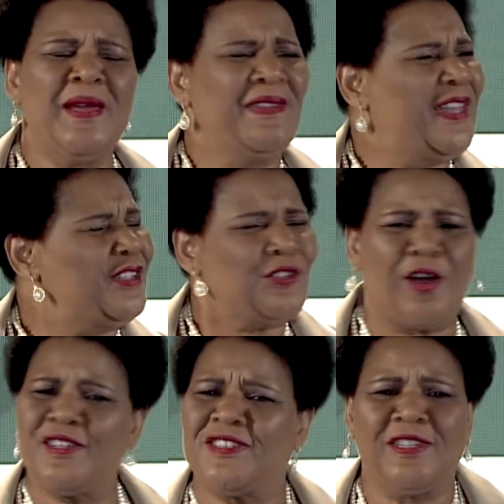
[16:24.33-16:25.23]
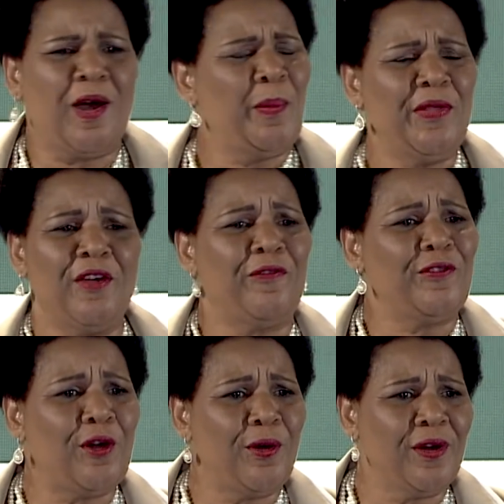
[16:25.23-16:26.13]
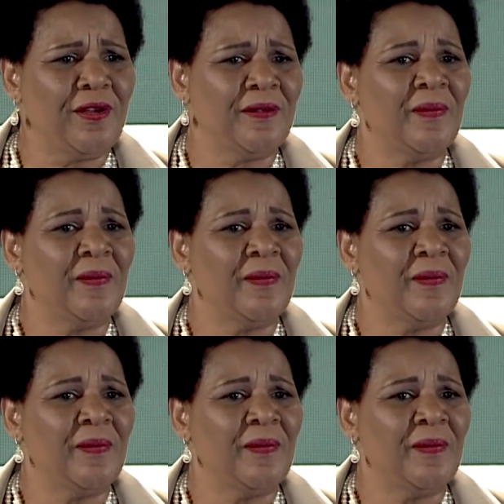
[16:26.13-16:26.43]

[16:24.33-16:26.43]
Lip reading: They started stomping the floor.